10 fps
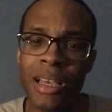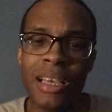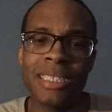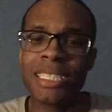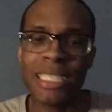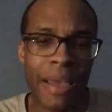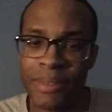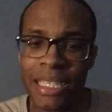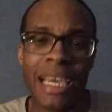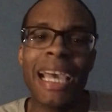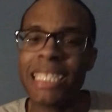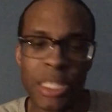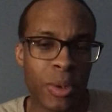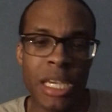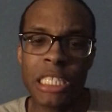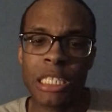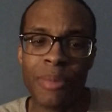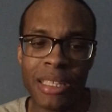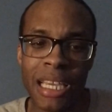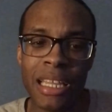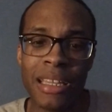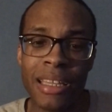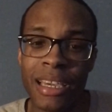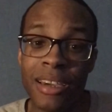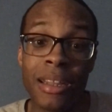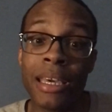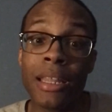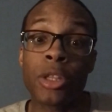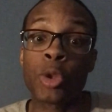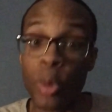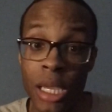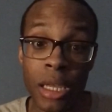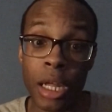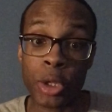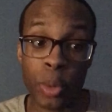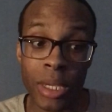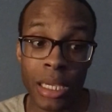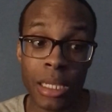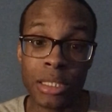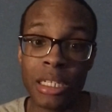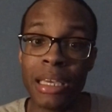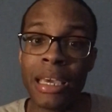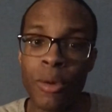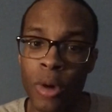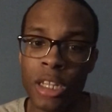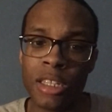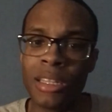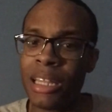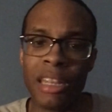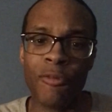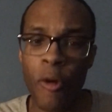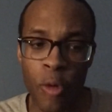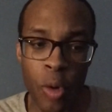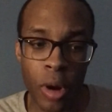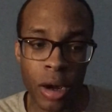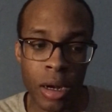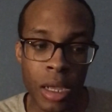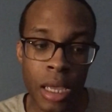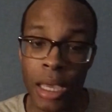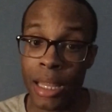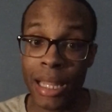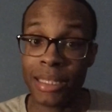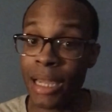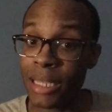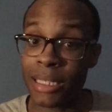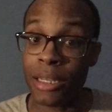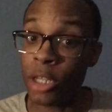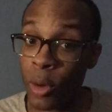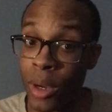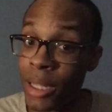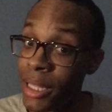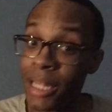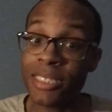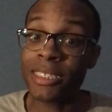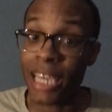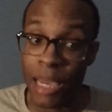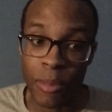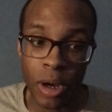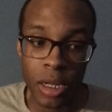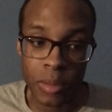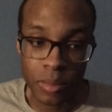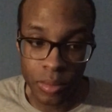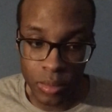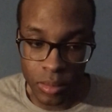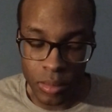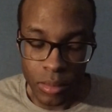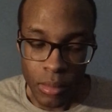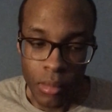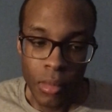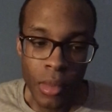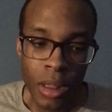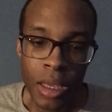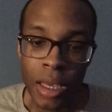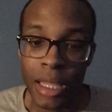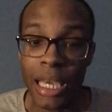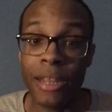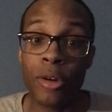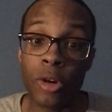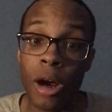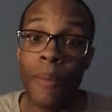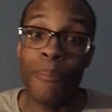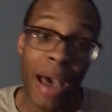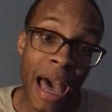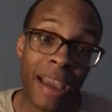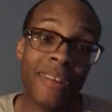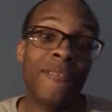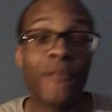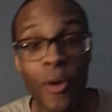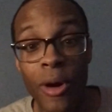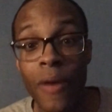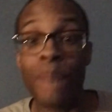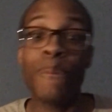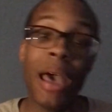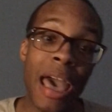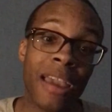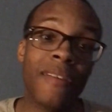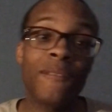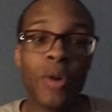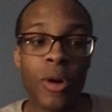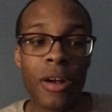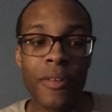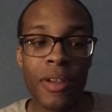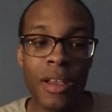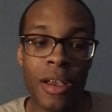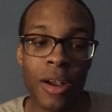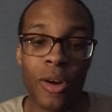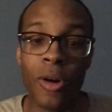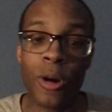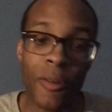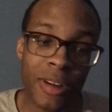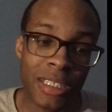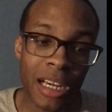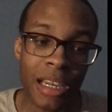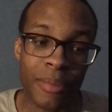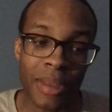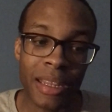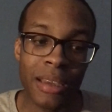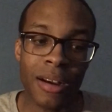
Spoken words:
17, 18 threes, something like that. They couldn't hit a three until they hit one in the fourth quarter. After that, I said, you know what? It's game on. And they were going back and forth, going overtime. I think